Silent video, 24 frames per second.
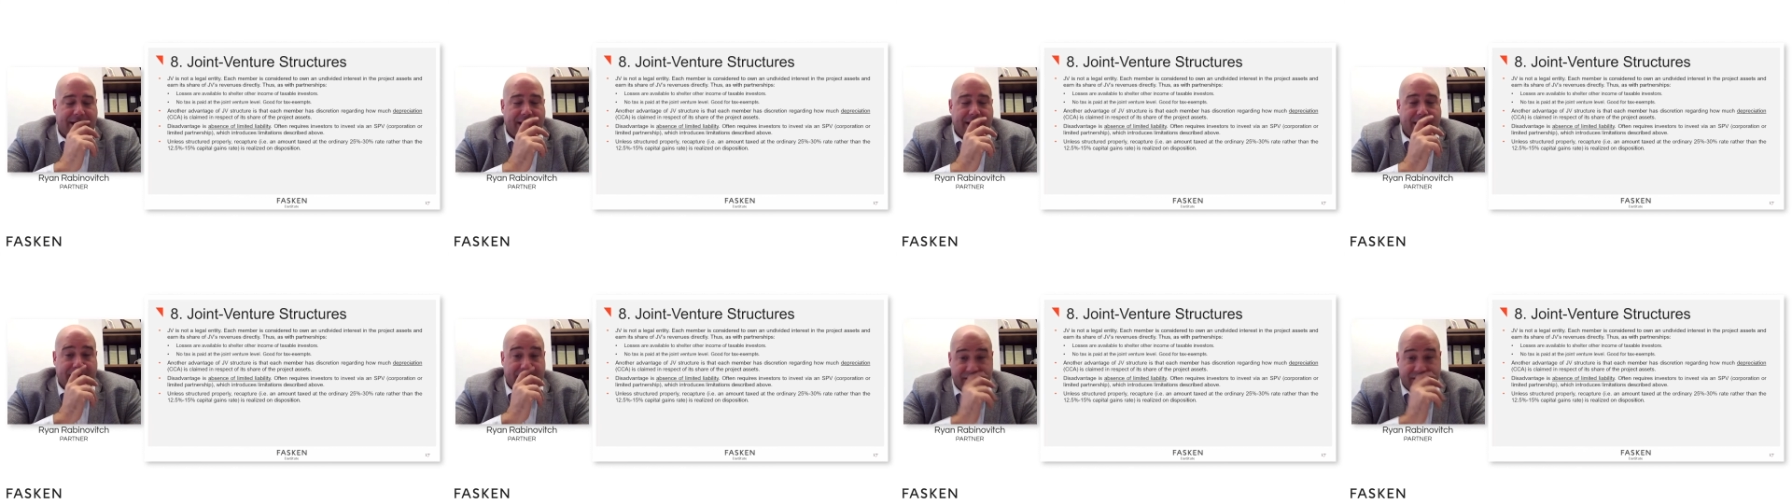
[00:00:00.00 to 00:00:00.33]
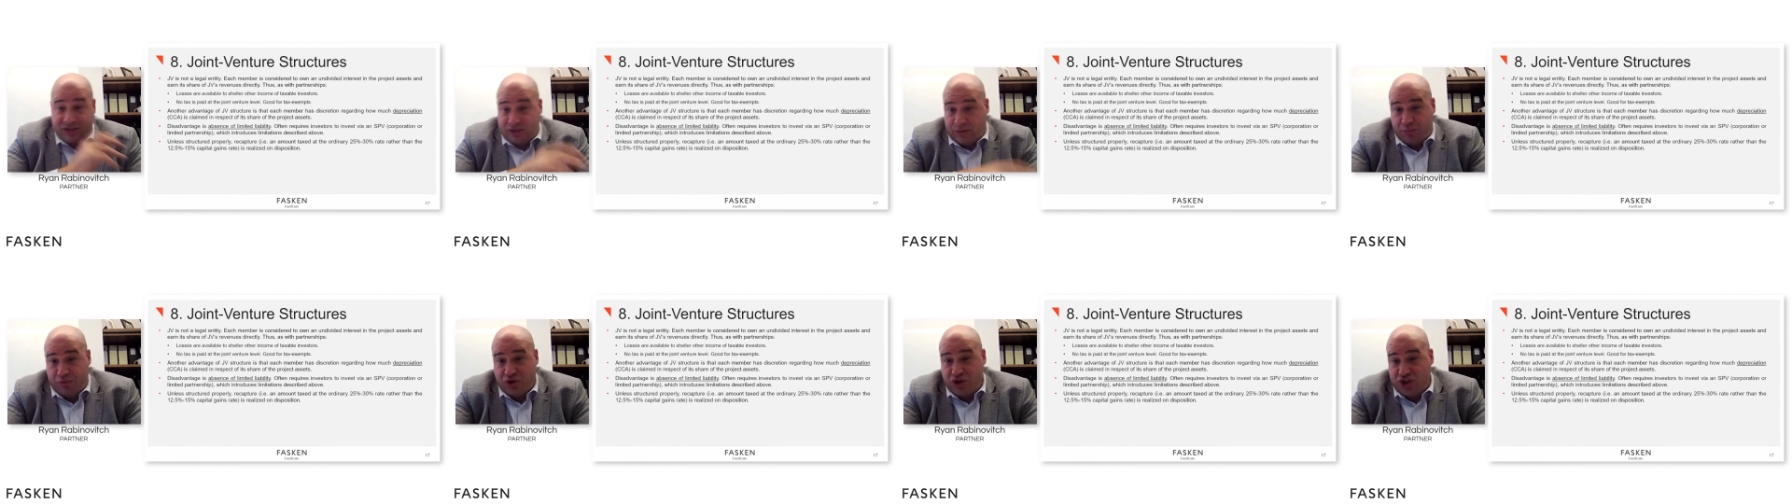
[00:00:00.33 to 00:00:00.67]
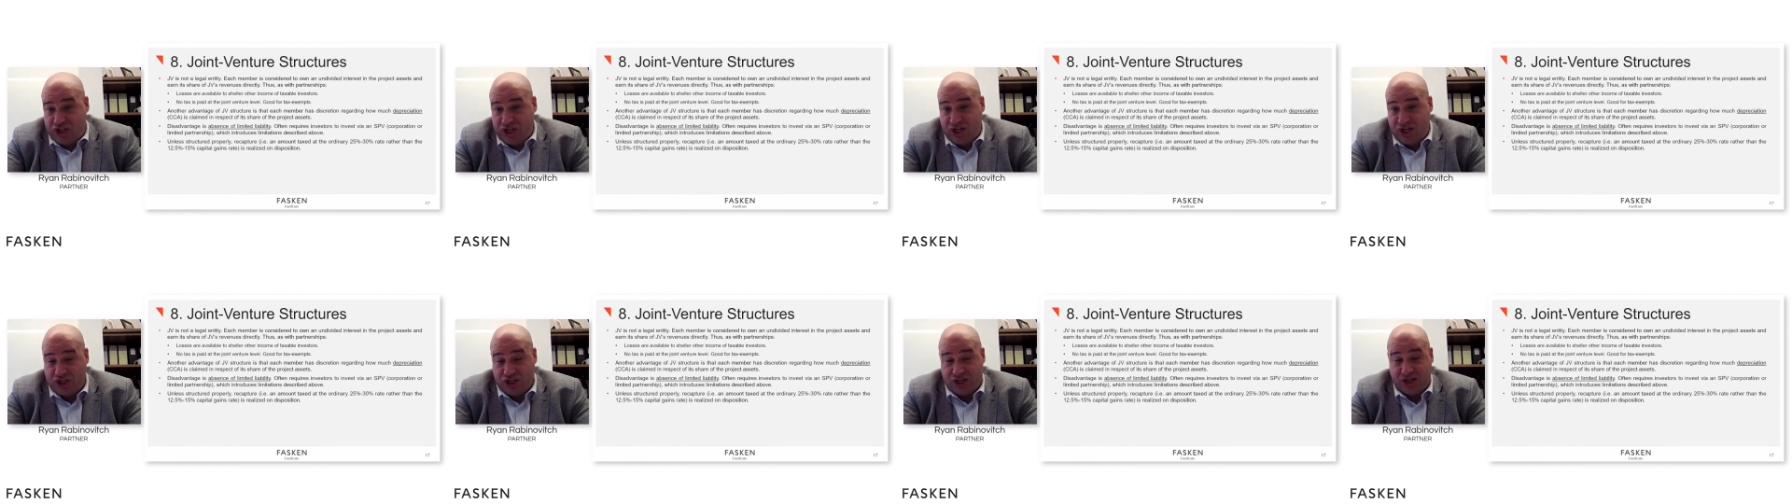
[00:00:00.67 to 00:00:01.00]
Because
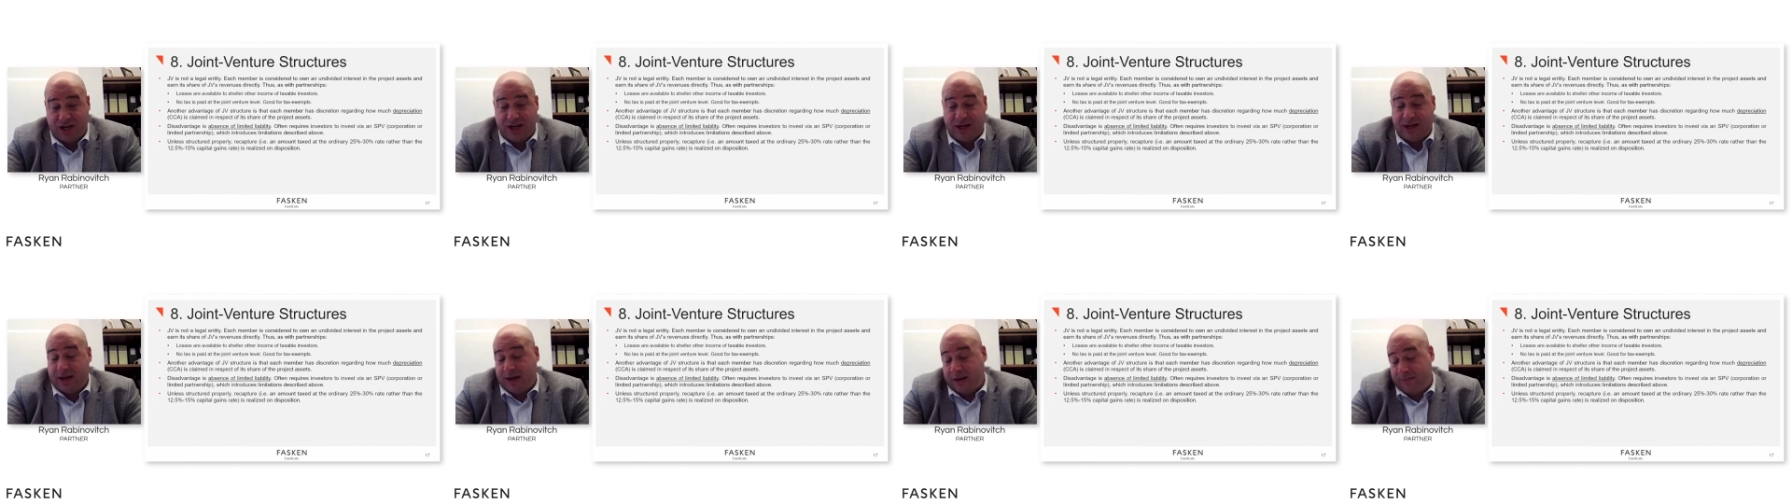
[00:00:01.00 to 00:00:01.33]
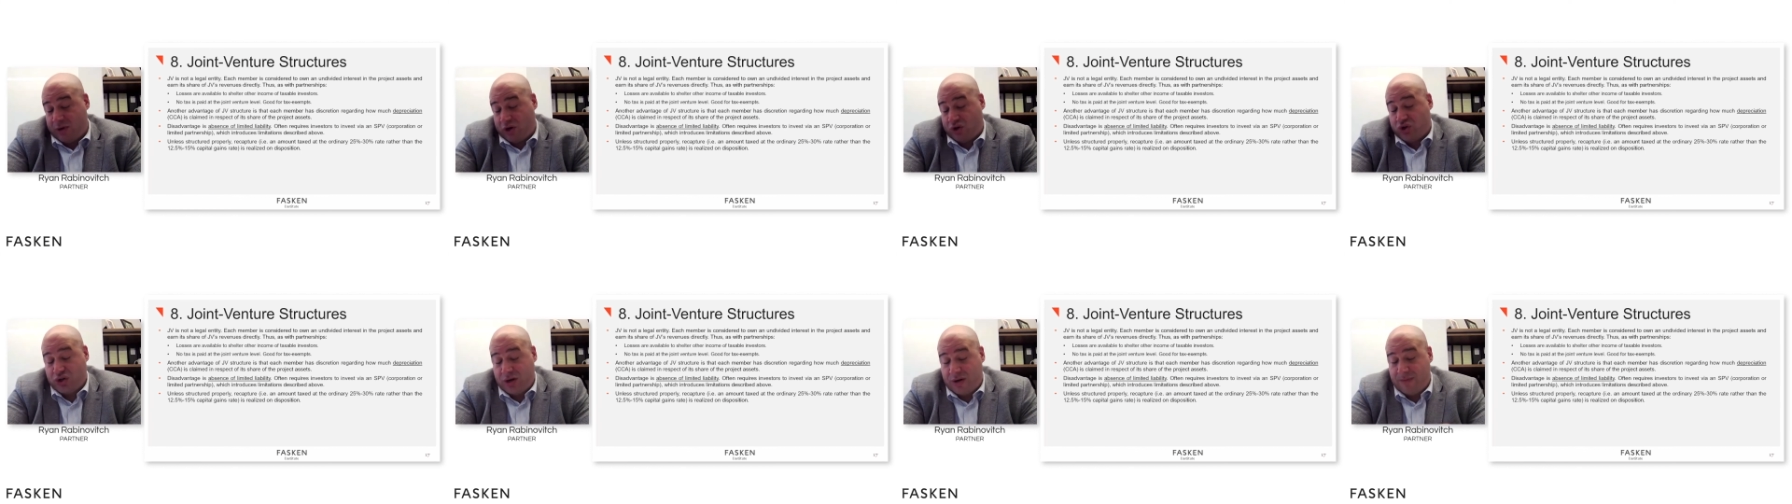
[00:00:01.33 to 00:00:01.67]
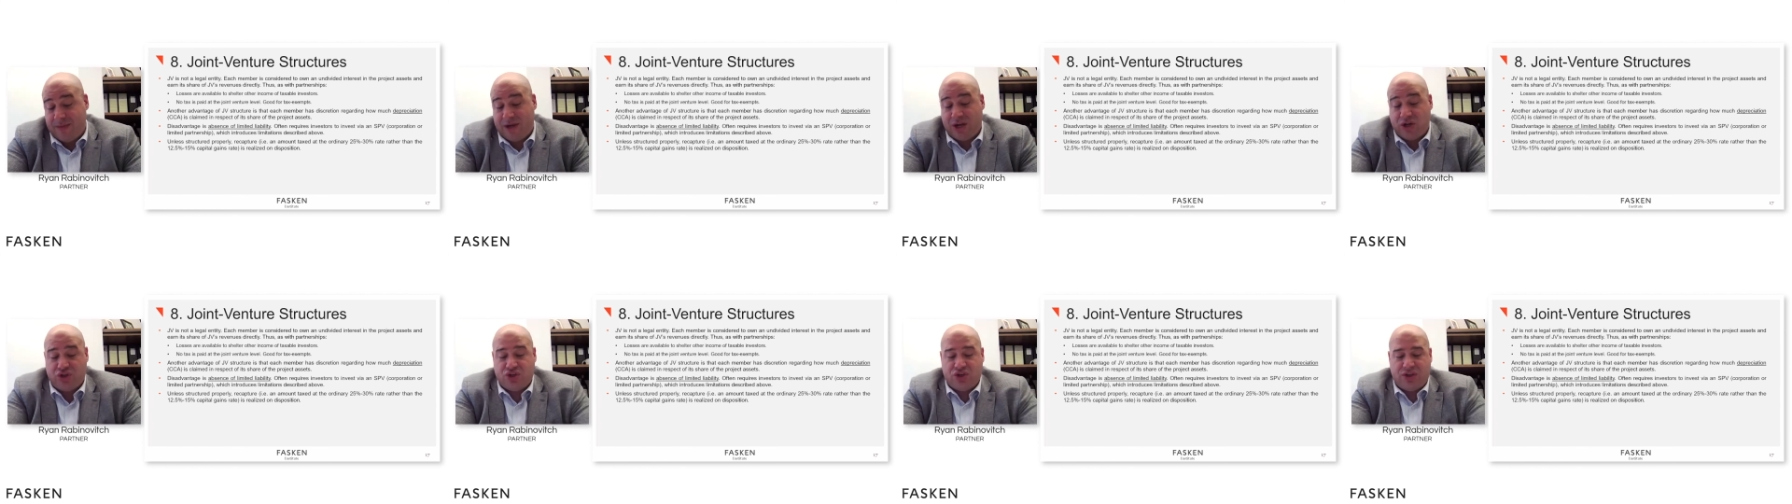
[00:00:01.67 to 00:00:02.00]
depreciation, I'm not sure I
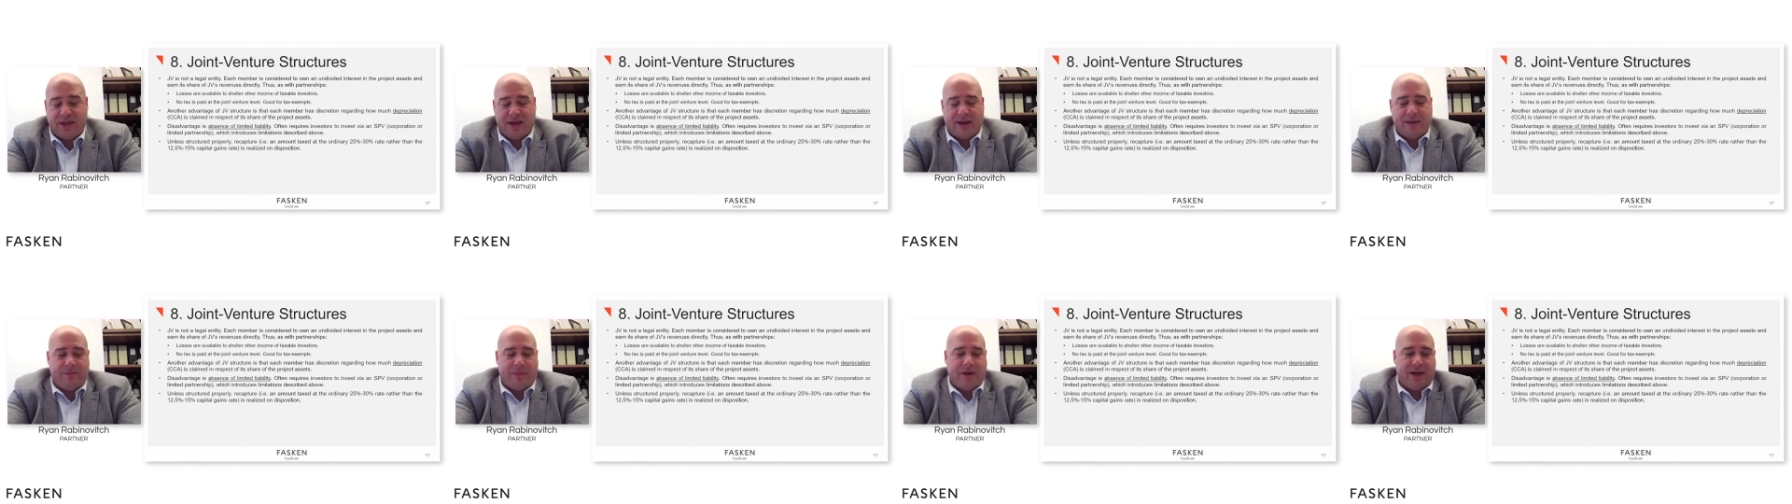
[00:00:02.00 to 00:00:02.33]
mentioned that,